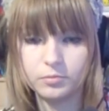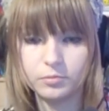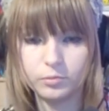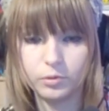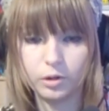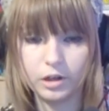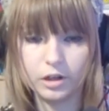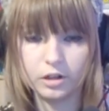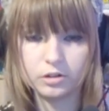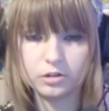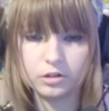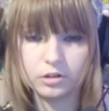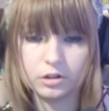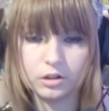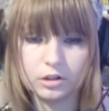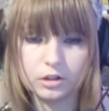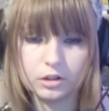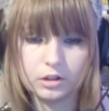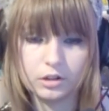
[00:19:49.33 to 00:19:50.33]
Whatnot.
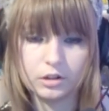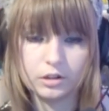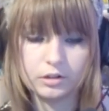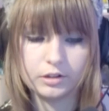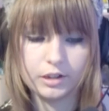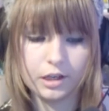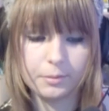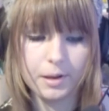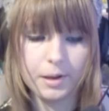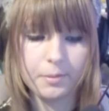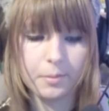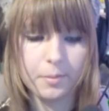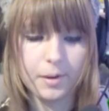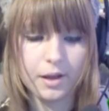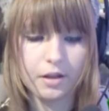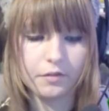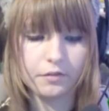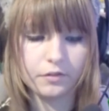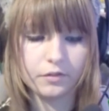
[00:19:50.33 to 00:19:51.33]
Take a bubble
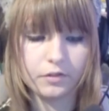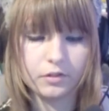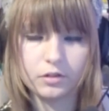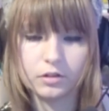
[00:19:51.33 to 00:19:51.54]
bath.